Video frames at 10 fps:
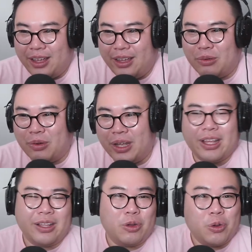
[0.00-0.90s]

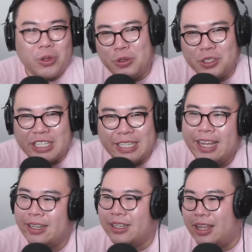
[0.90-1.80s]
who you should
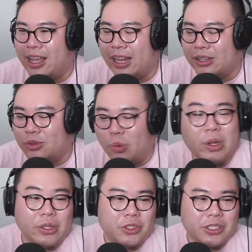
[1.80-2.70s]
date, and
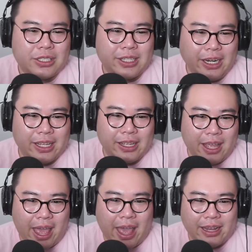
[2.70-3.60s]
what you should study,
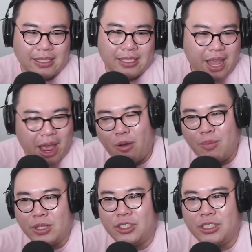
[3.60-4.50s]
and how
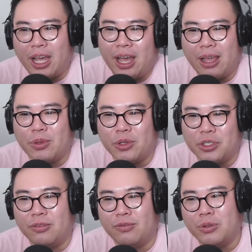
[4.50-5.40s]
much time you
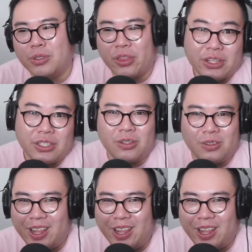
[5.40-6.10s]
should devote to this or